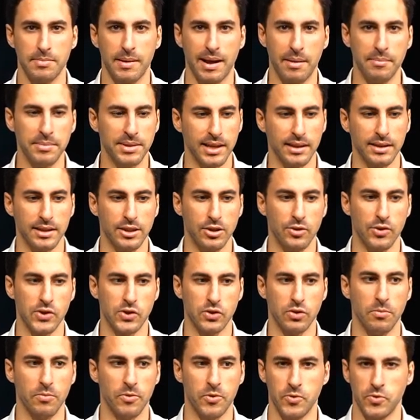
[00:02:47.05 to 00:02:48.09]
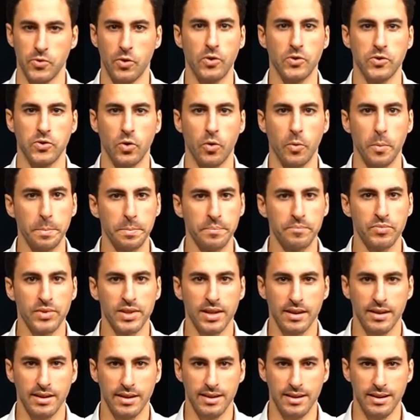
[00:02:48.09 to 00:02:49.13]
But I'm telling you, as someone who's also
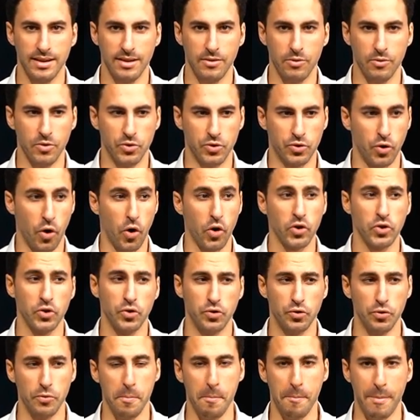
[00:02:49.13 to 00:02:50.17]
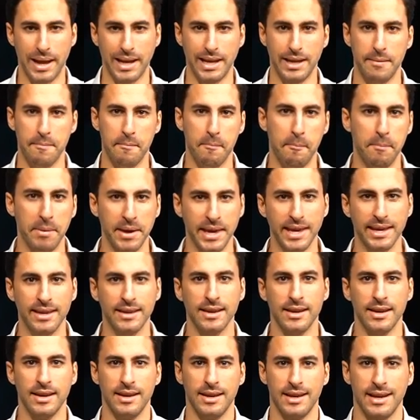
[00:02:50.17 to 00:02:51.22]
talked to many
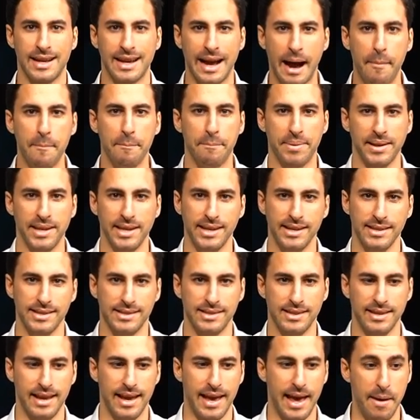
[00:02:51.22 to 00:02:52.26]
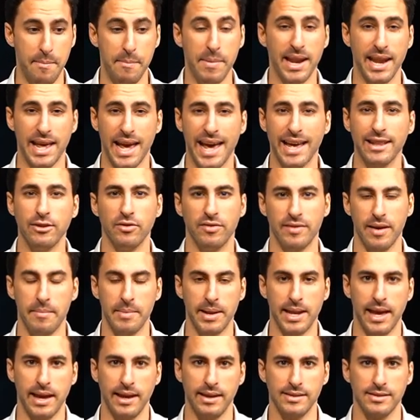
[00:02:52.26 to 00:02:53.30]
big companies, M- head of
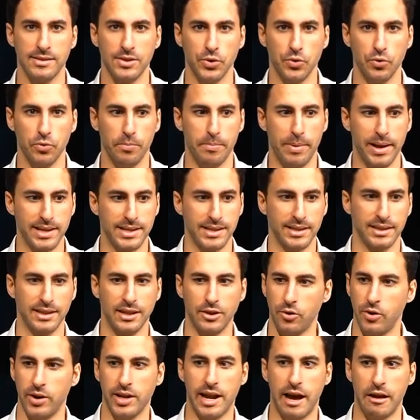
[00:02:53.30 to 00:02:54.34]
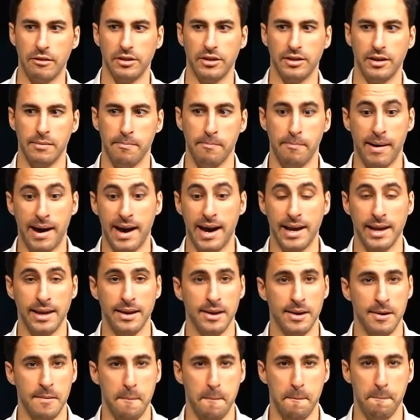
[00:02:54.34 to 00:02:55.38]
M&As, who basically going out there and buy
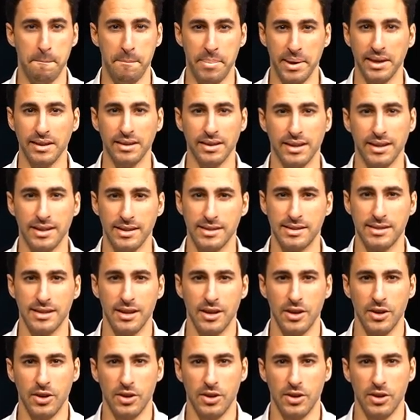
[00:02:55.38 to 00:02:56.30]
billions